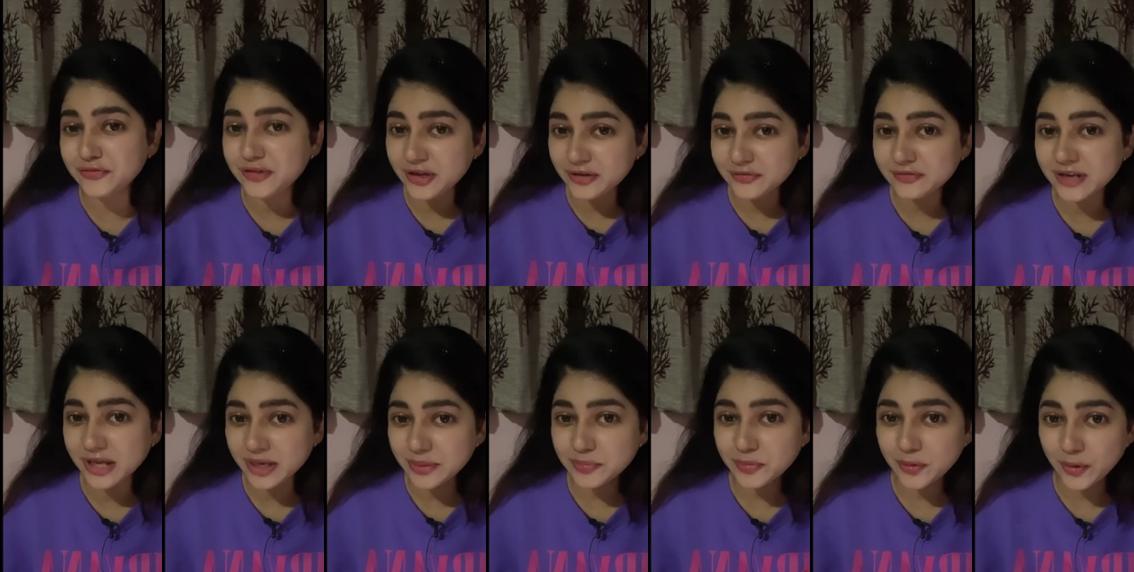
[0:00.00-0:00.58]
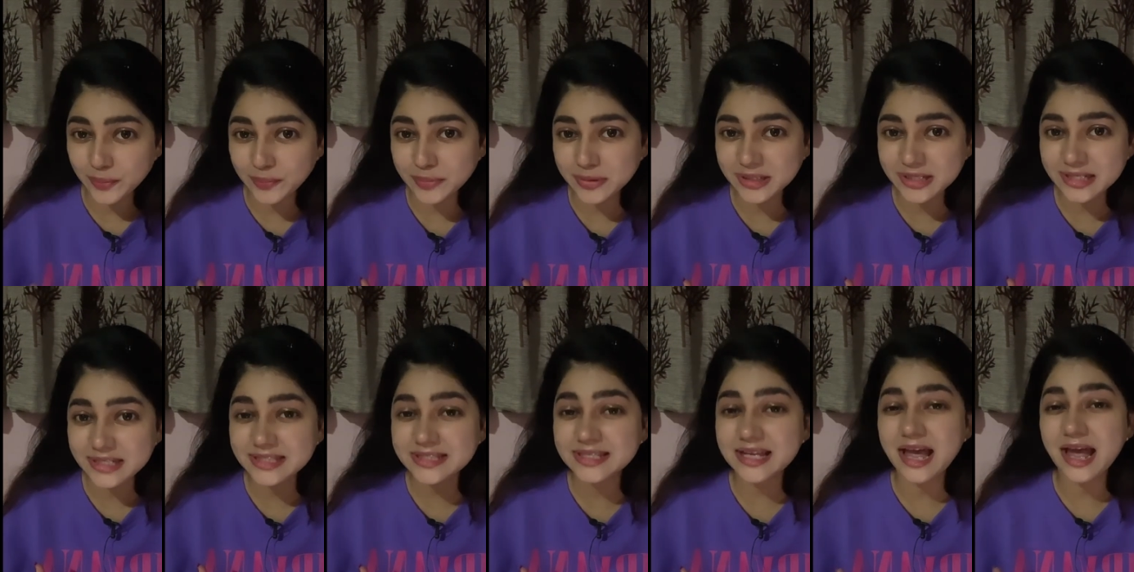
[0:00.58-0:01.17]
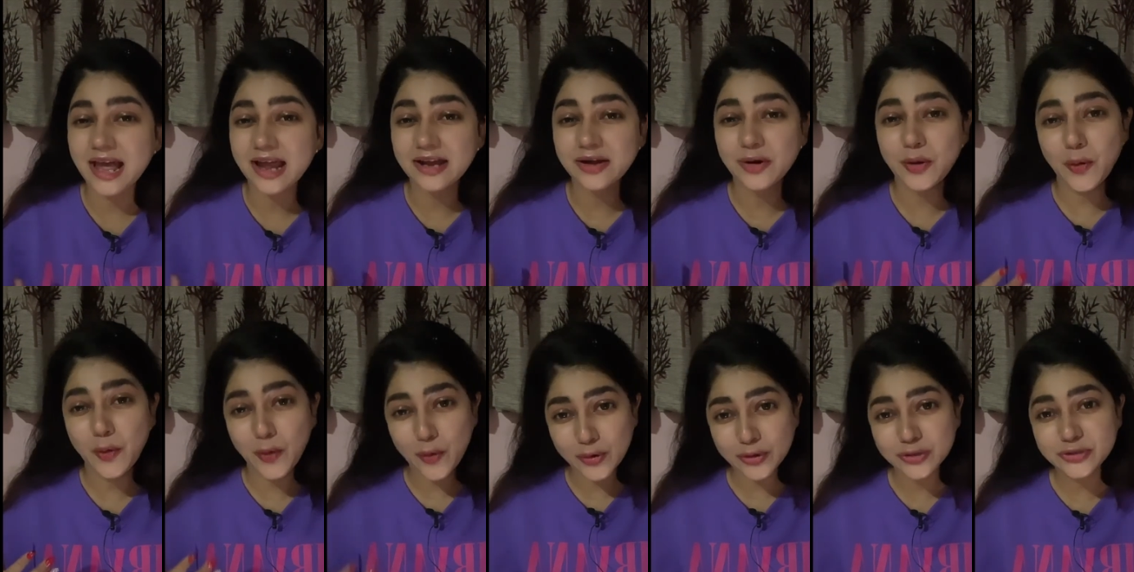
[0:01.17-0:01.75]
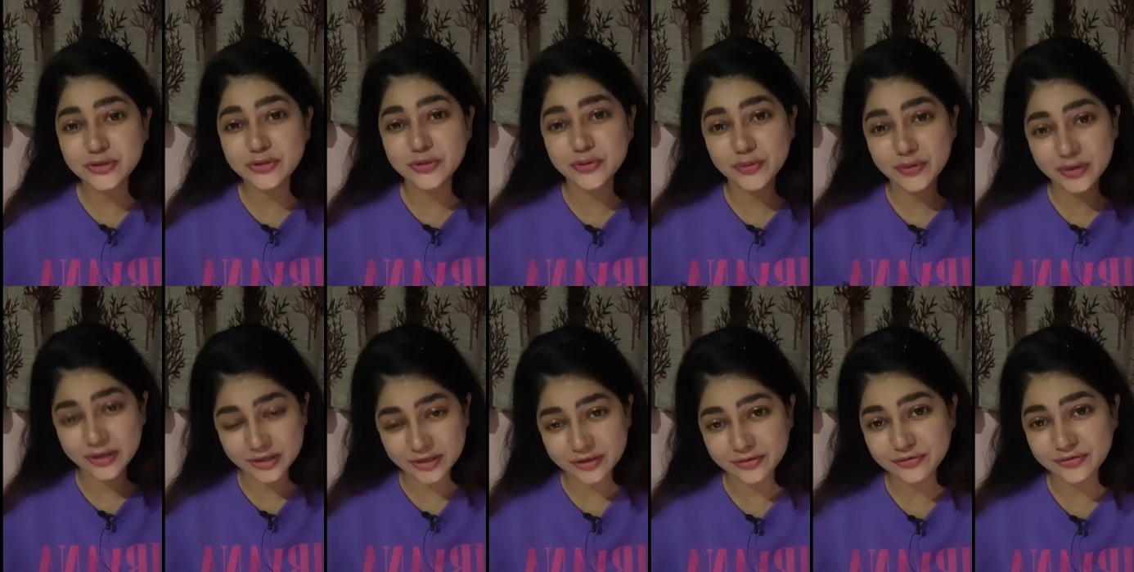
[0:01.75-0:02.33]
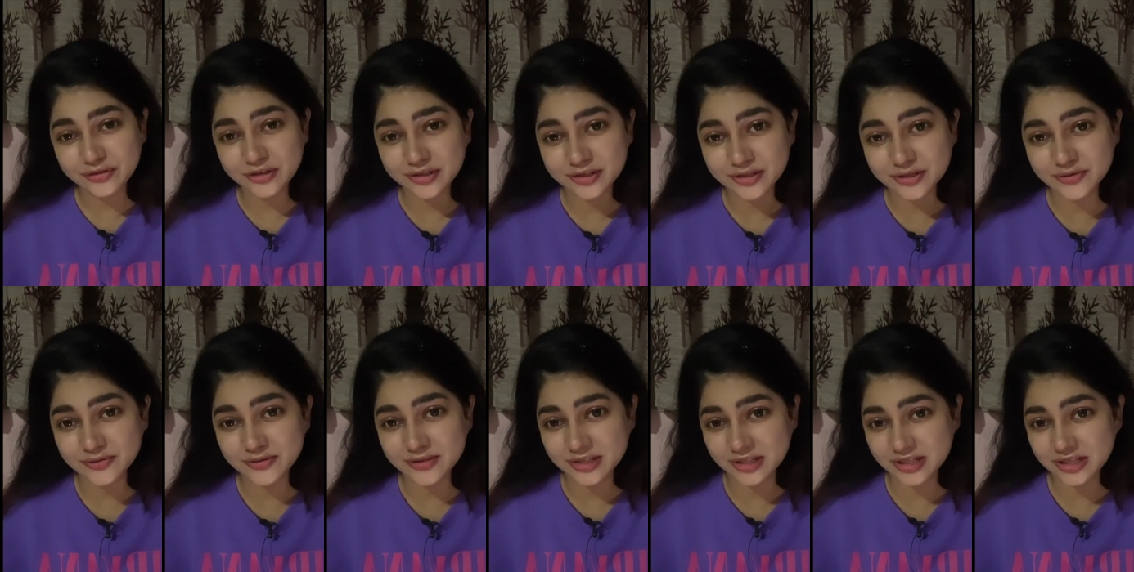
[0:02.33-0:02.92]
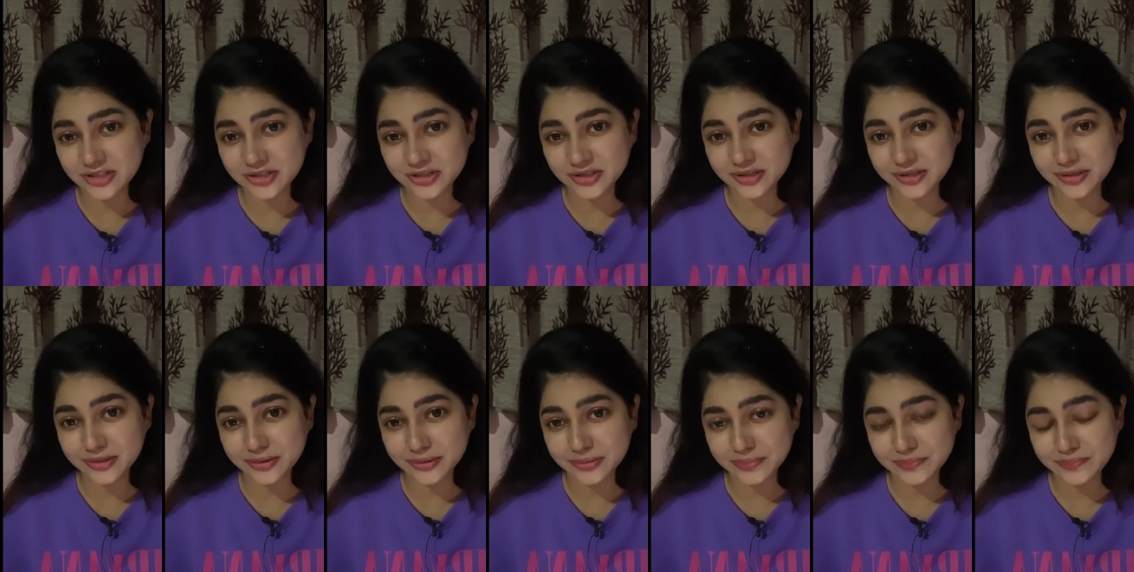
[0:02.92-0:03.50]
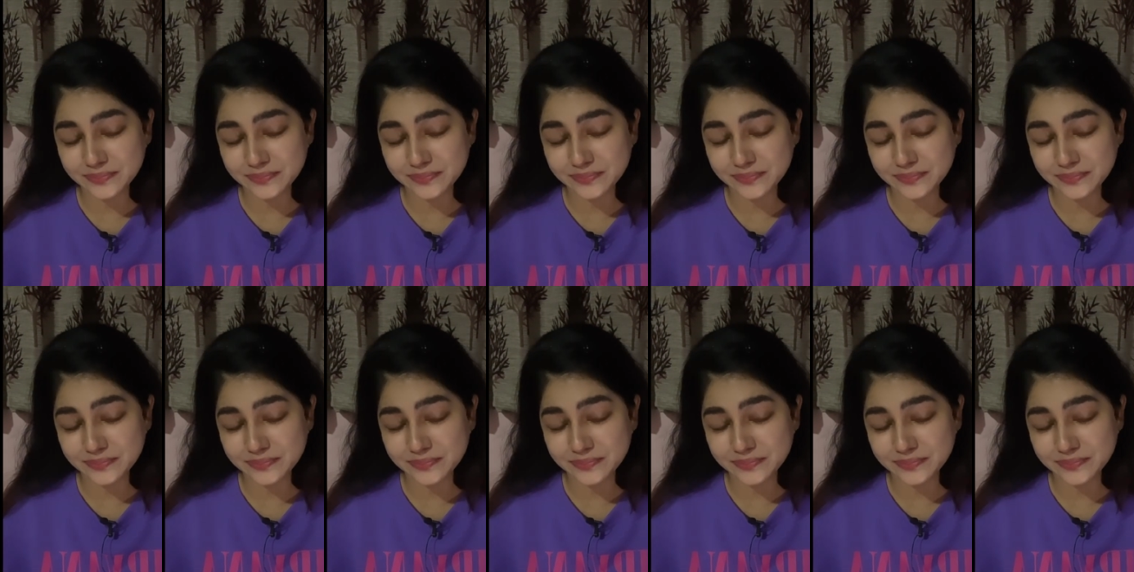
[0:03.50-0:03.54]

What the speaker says: wave-like properties and also interferes with each other.